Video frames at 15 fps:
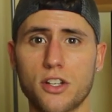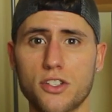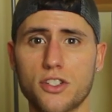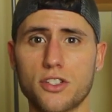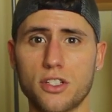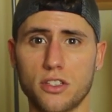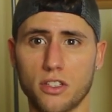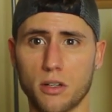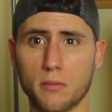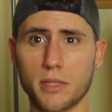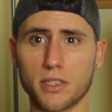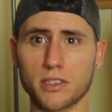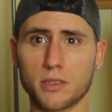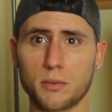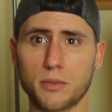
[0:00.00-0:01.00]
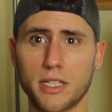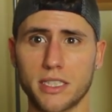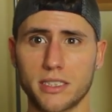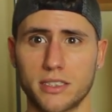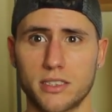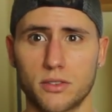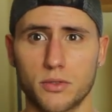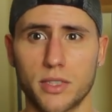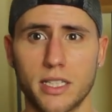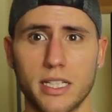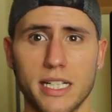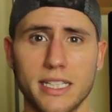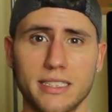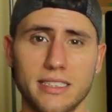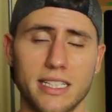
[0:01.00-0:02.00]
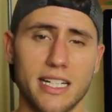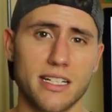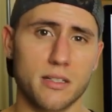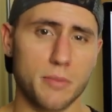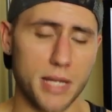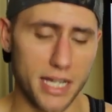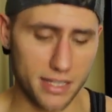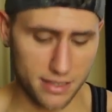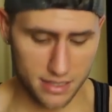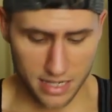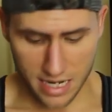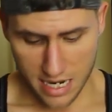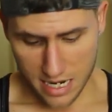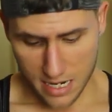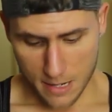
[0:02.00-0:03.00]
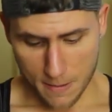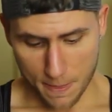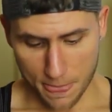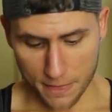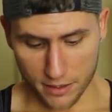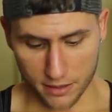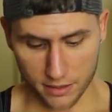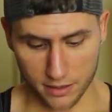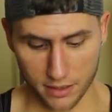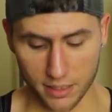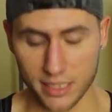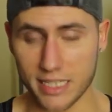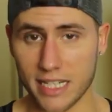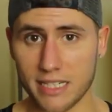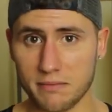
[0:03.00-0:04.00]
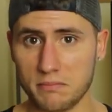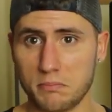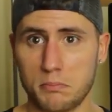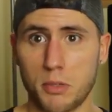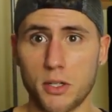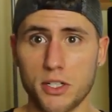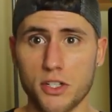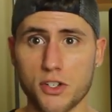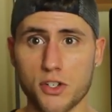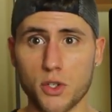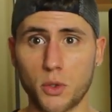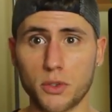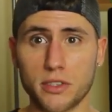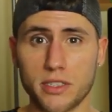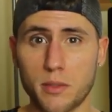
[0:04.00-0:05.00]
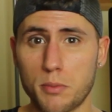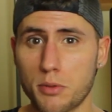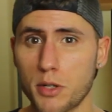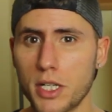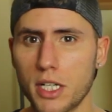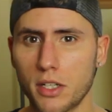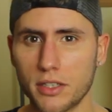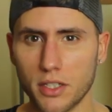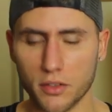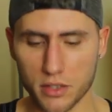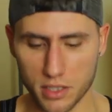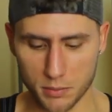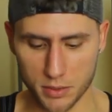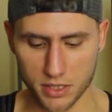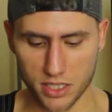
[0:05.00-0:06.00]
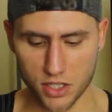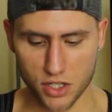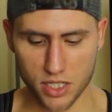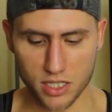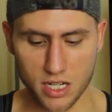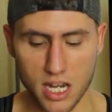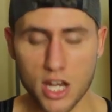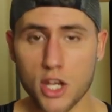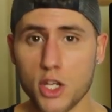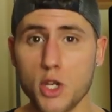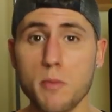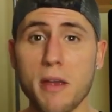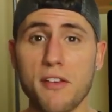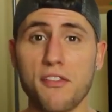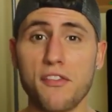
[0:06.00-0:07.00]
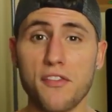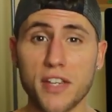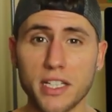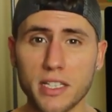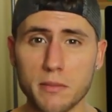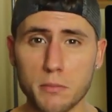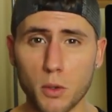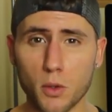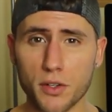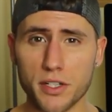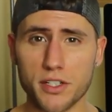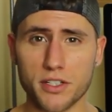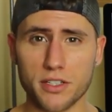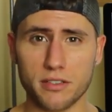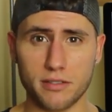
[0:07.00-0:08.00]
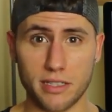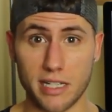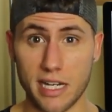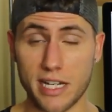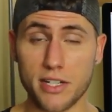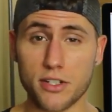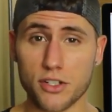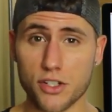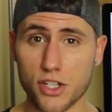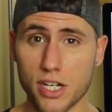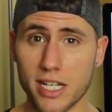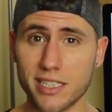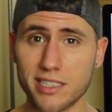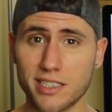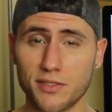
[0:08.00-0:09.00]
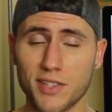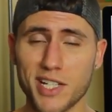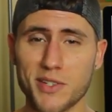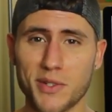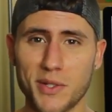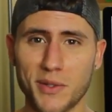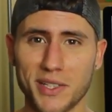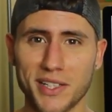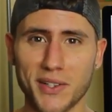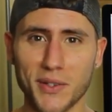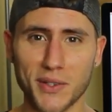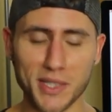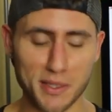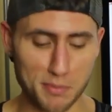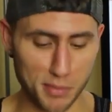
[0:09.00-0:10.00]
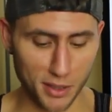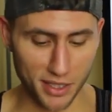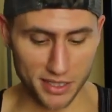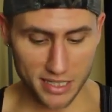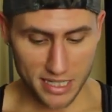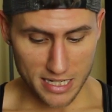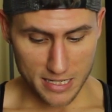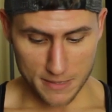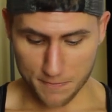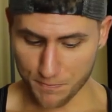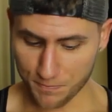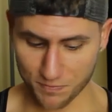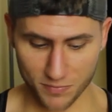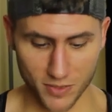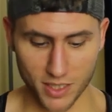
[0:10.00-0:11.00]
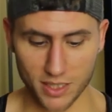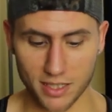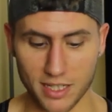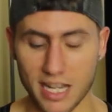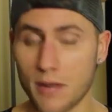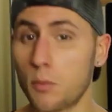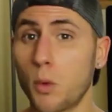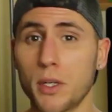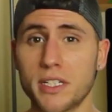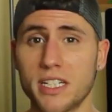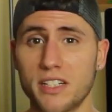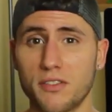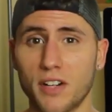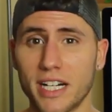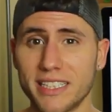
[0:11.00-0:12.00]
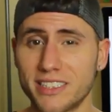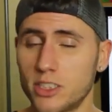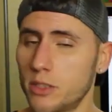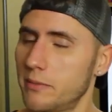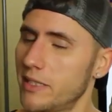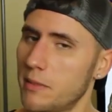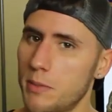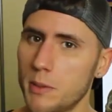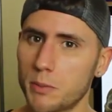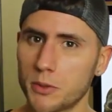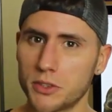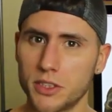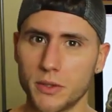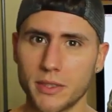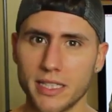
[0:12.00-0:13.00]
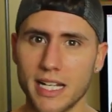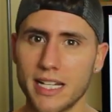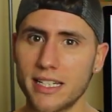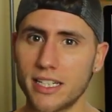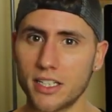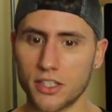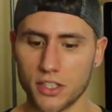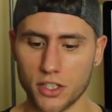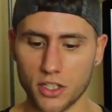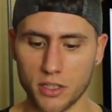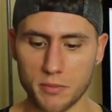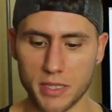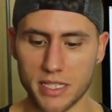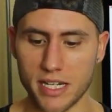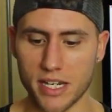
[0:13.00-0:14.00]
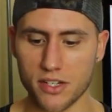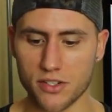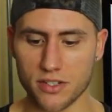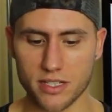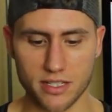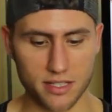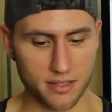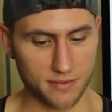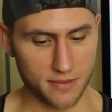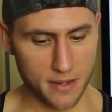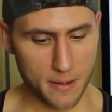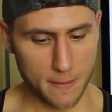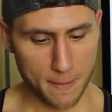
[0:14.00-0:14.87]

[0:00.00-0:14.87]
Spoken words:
touches the dumbbells to press because it really hits the inner pecs. Again, putting your shoulder in a pretty unhealthy position. You may feel it more in your inner chest, if that's what you want to call it, but I wouldn't advise too many people doing that. It could be dangerous.